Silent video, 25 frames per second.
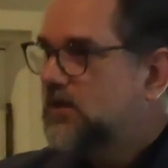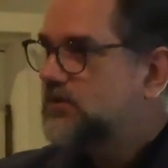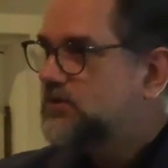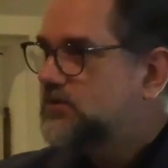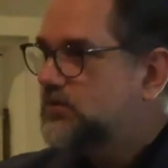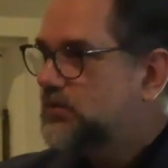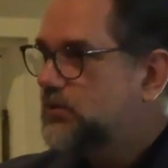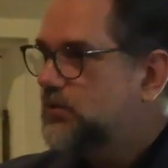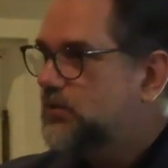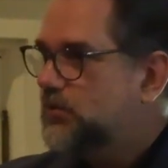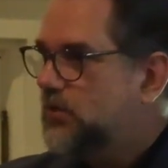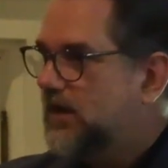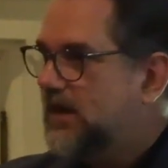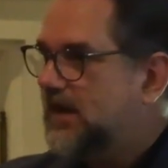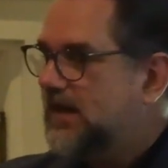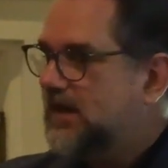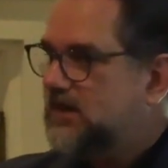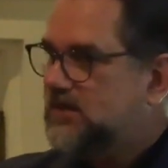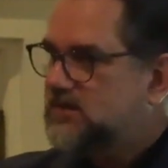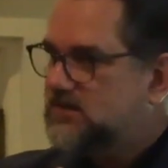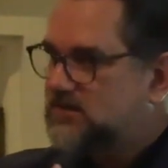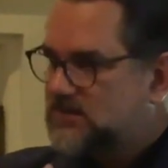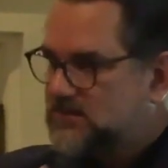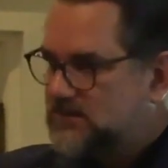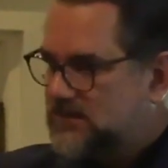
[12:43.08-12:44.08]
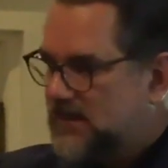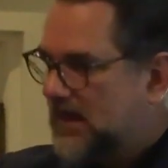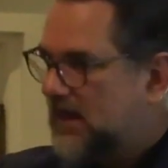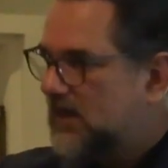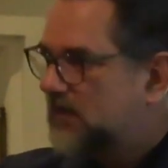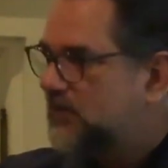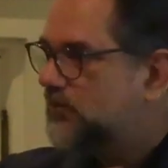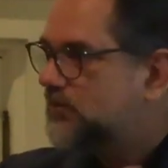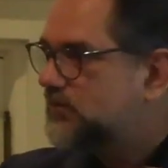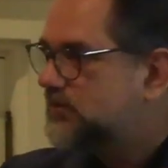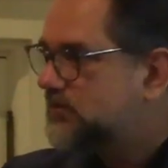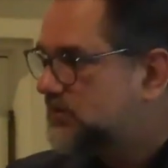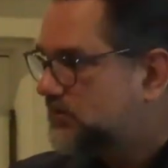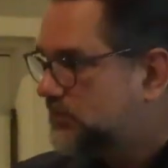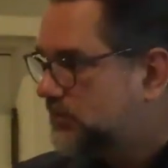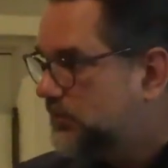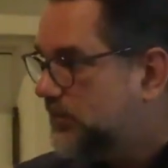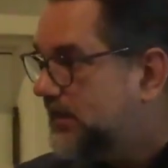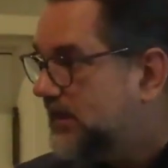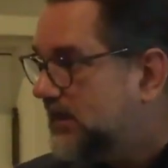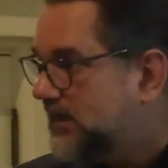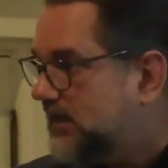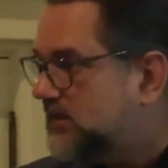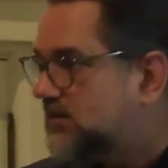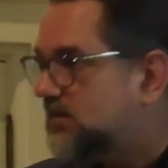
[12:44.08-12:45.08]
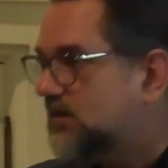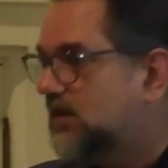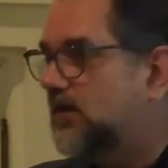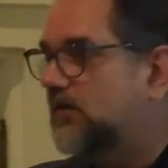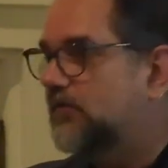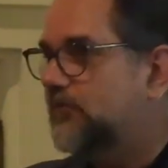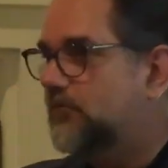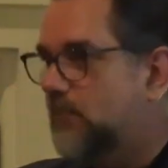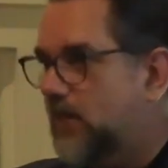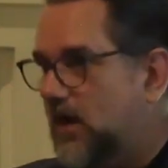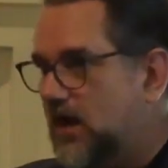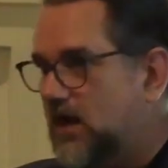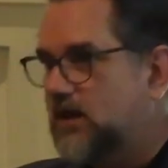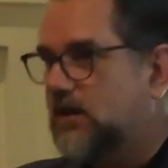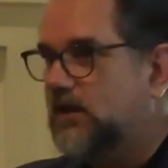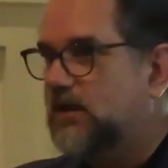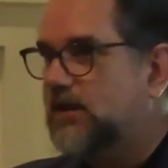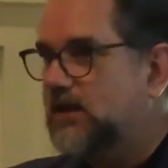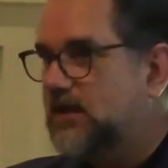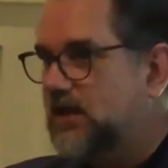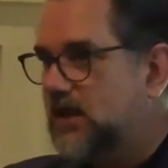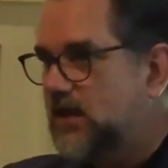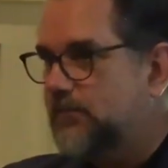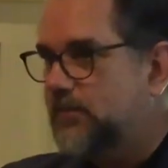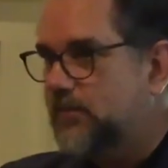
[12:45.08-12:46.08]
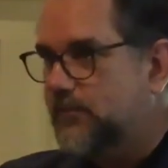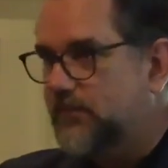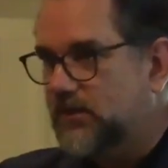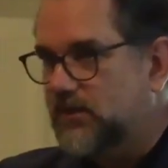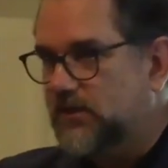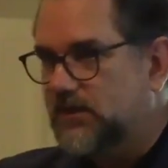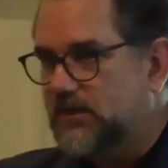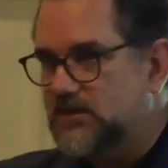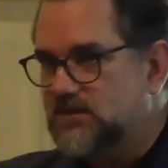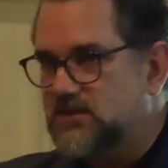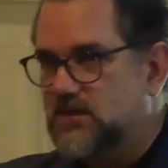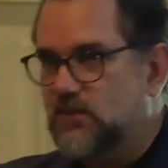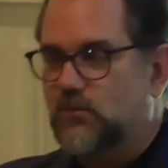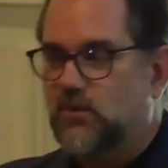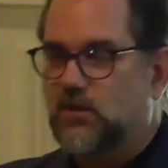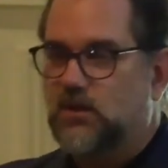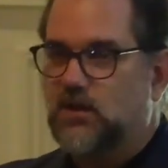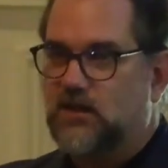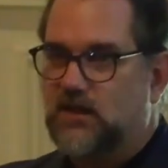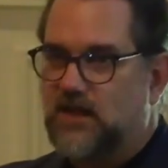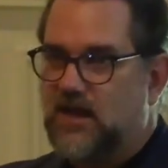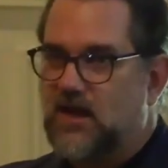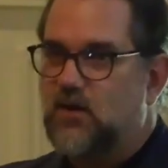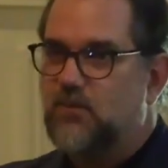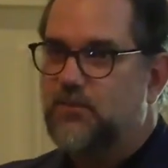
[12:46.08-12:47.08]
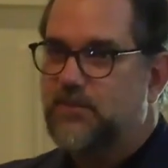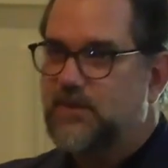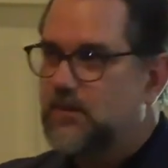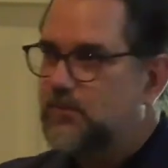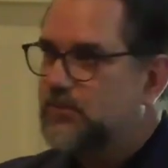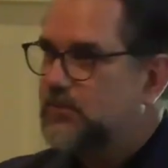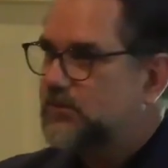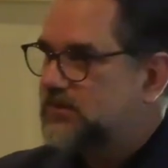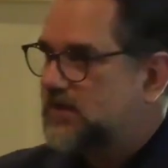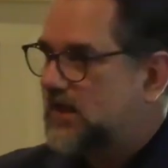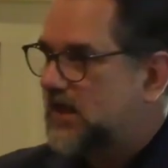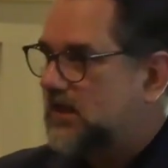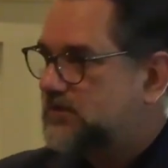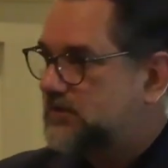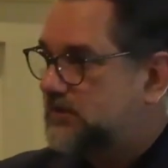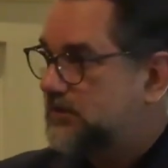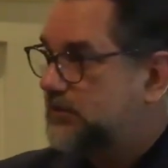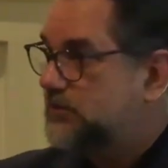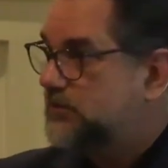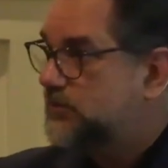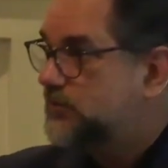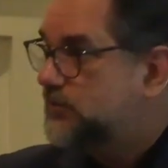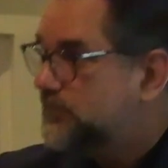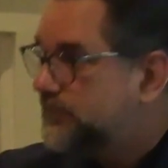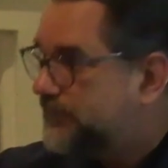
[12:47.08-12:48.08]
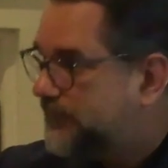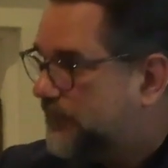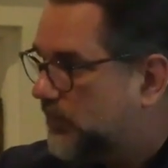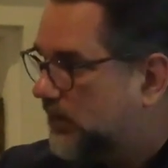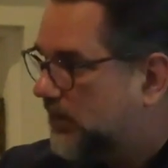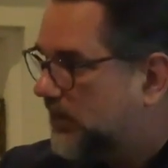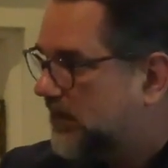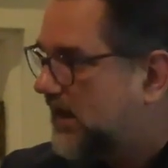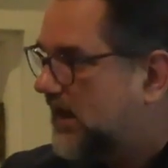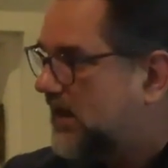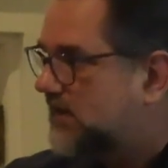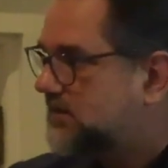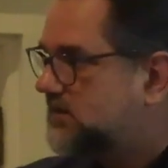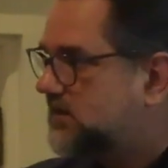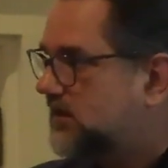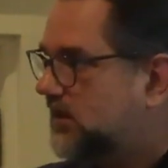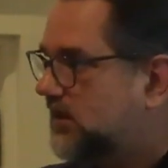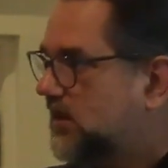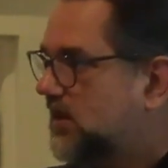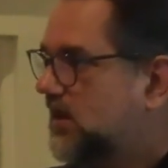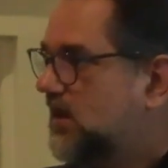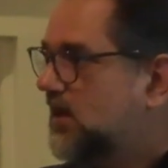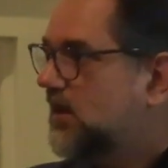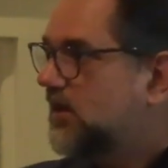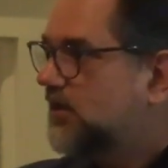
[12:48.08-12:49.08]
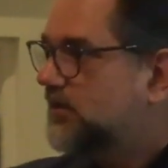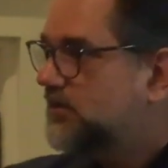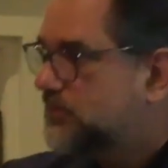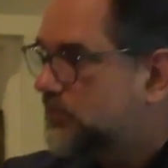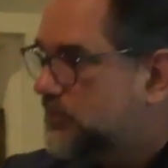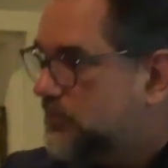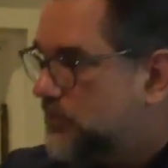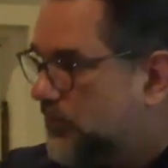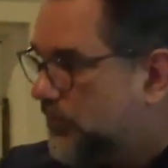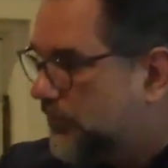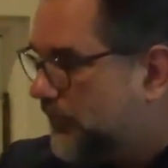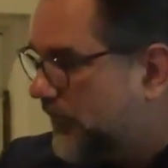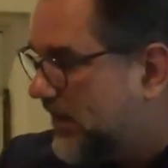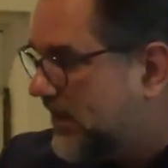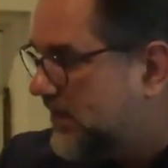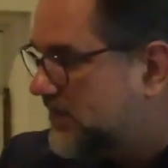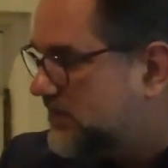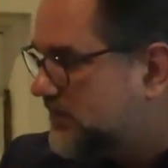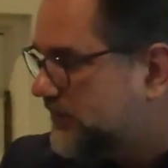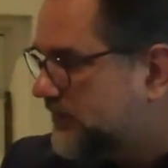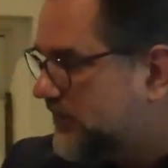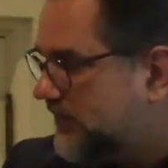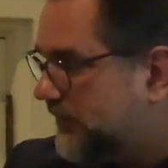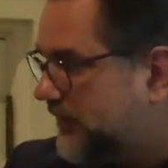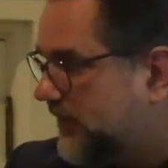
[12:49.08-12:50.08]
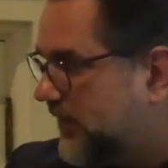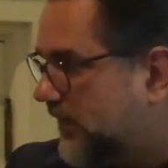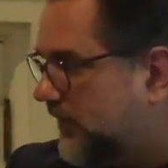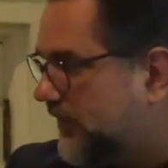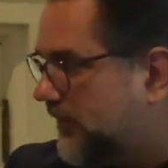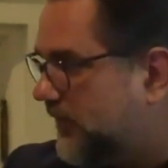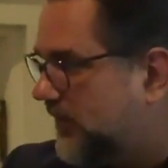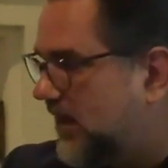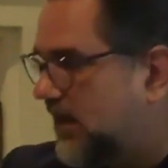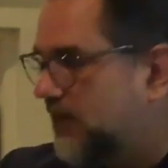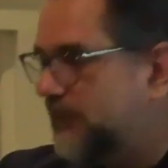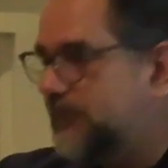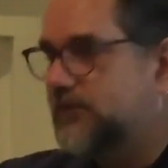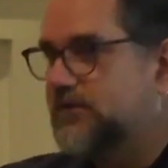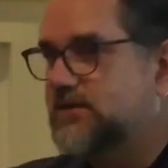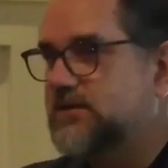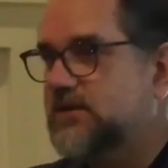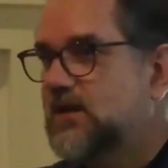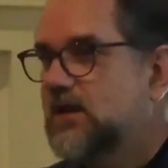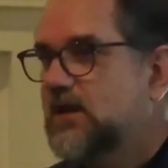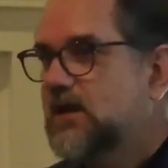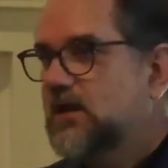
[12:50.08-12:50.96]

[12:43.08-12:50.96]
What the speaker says: to a standard suite of modeling capabilities that will allow people to actually do forecasting, do a range of different other efforts.